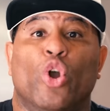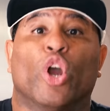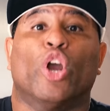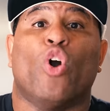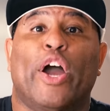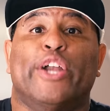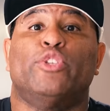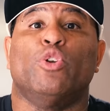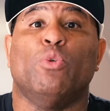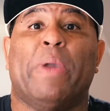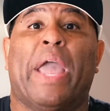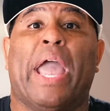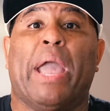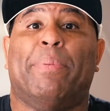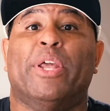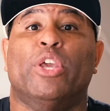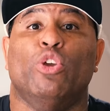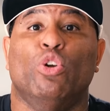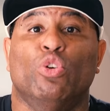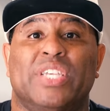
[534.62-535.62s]
You're going to be
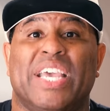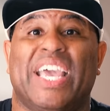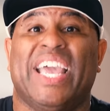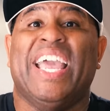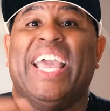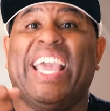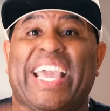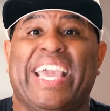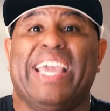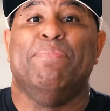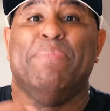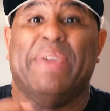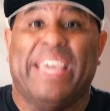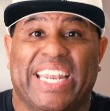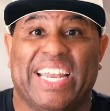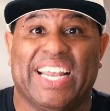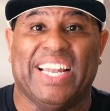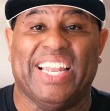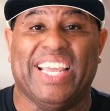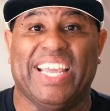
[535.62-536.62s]
able to use it
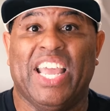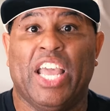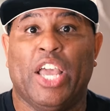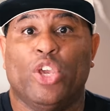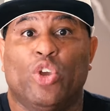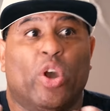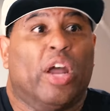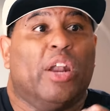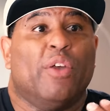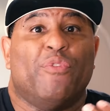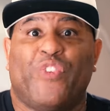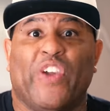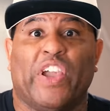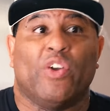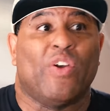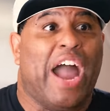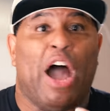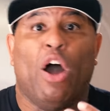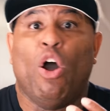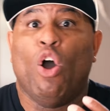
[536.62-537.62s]
immediately. You're going to
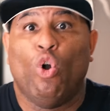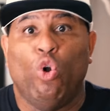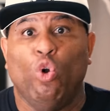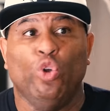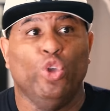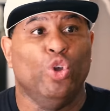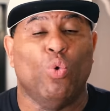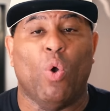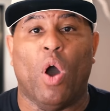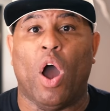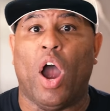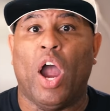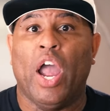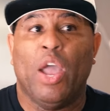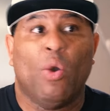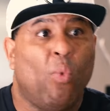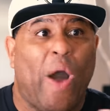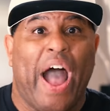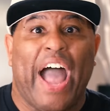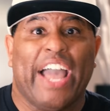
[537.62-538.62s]
figure out who you are,
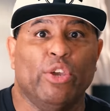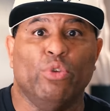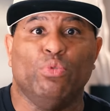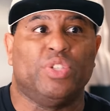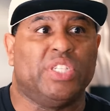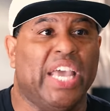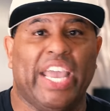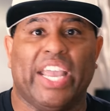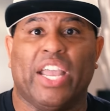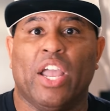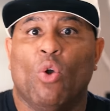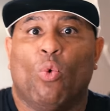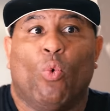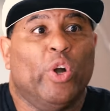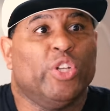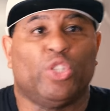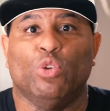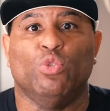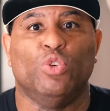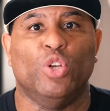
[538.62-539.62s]
why you tick,
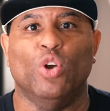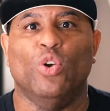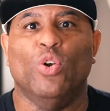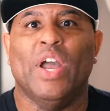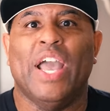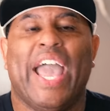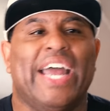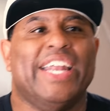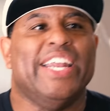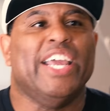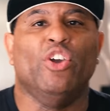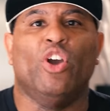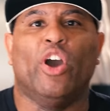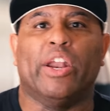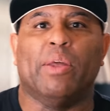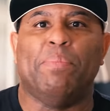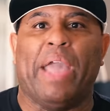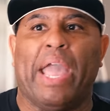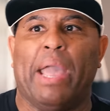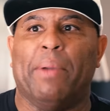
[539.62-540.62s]
what you do, and then you're
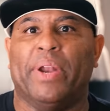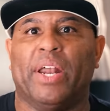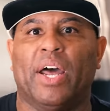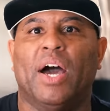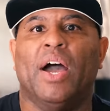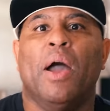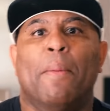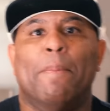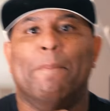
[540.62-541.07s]
going to be able to,